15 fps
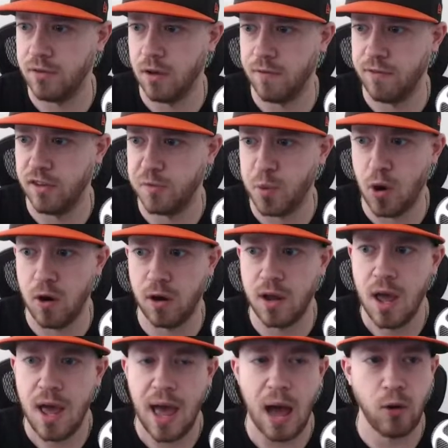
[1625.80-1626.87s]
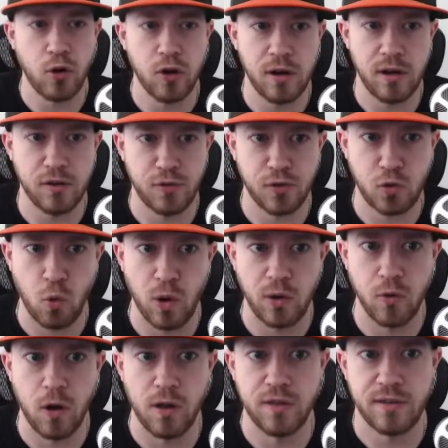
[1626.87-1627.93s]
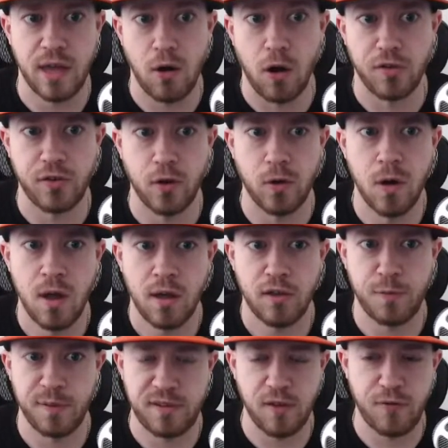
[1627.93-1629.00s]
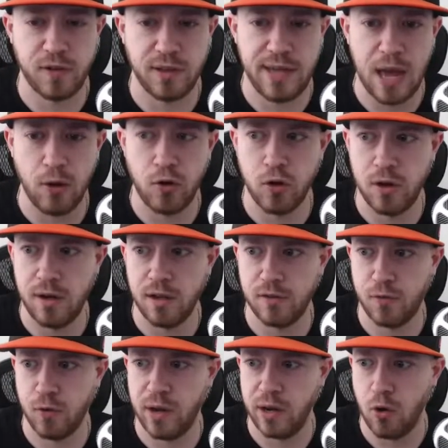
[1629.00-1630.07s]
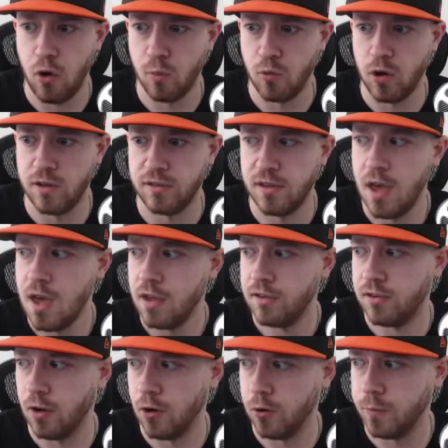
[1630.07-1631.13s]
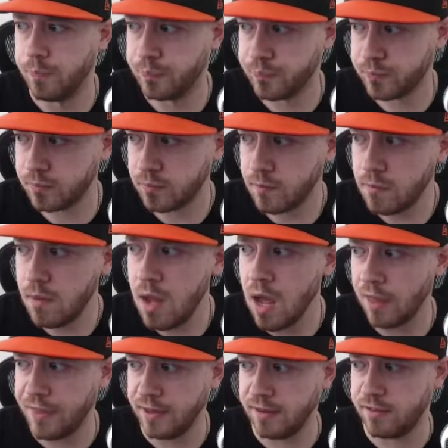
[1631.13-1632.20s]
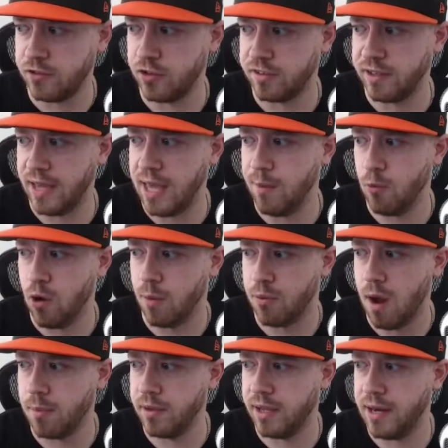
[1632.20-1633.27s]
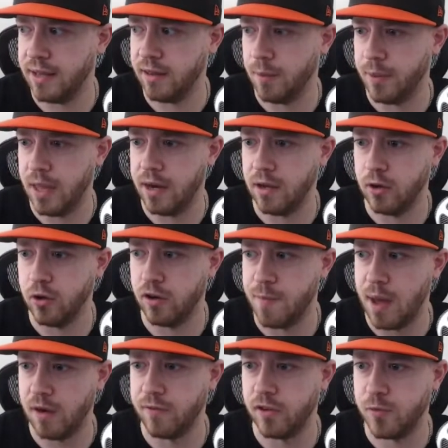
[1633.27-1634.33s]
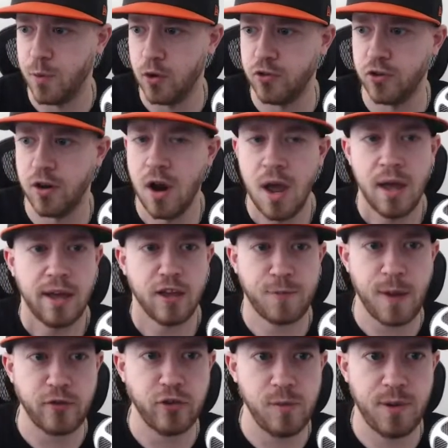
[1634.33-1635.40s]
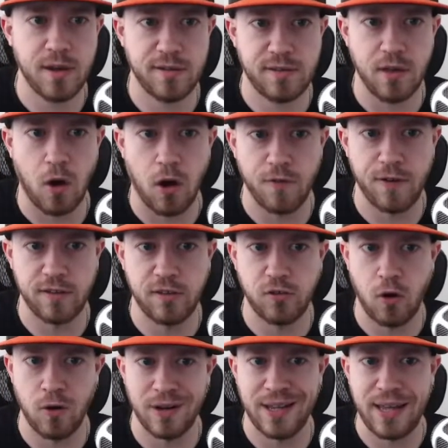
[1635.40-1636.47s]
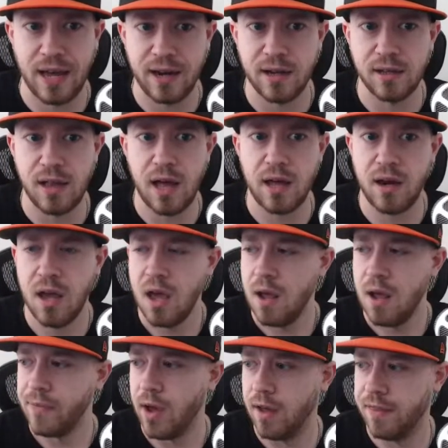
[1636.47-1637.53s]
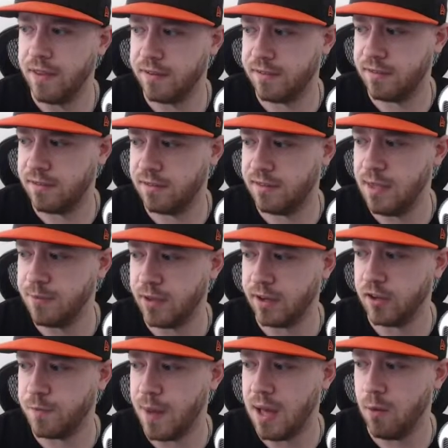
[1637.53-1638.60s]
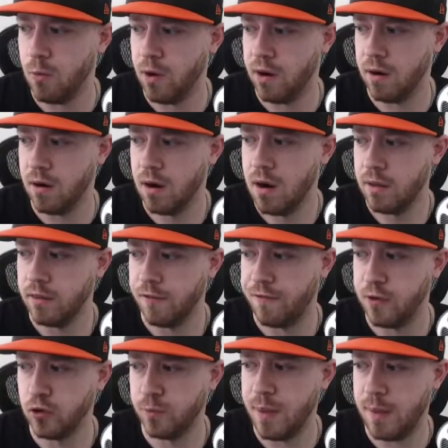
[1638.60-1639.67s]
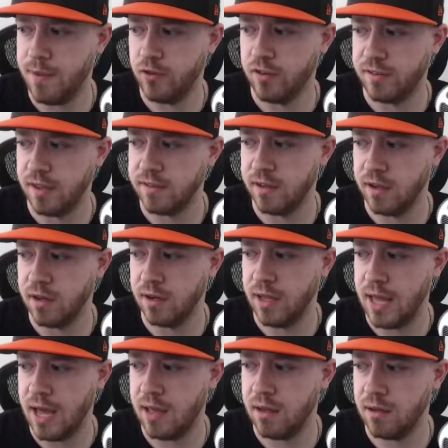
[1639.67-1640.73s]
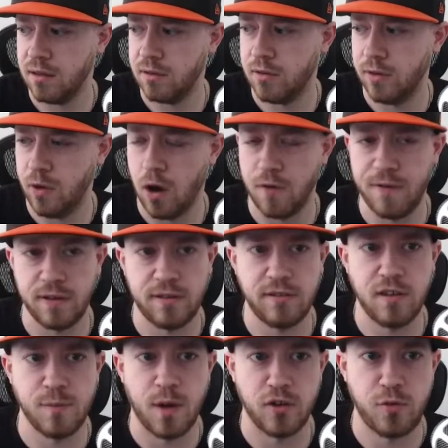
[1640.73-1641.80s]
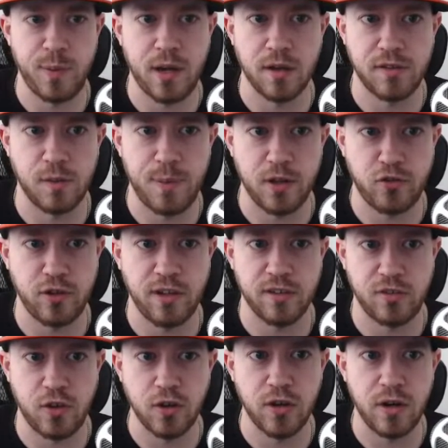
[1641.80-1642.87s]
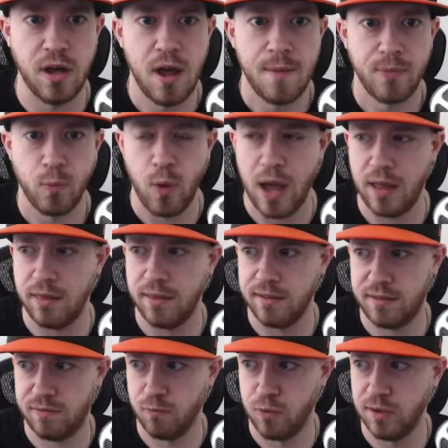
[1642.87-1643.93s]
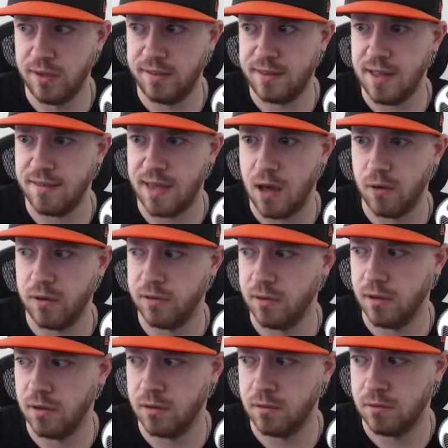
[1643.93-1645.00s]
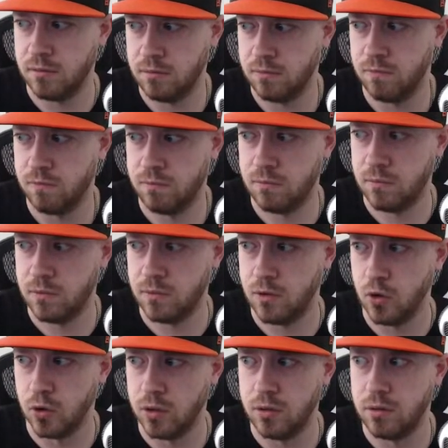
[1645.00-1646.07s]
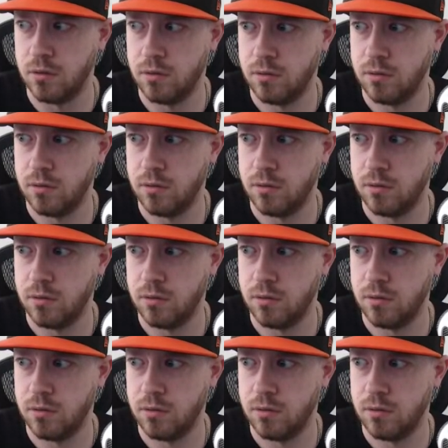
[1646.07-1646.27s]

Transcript: of this park, how good it is for scoring runs, and also specifically how good it is for hitting home runs. So I think this is just a game where I'm probably going to end up getting a good amount of exposure, especially because the offenses aren't getting a lot. This seems like a spot where the field maybe just isn't going to get to the offenses as much because the pitching is good, when this really stands out as a good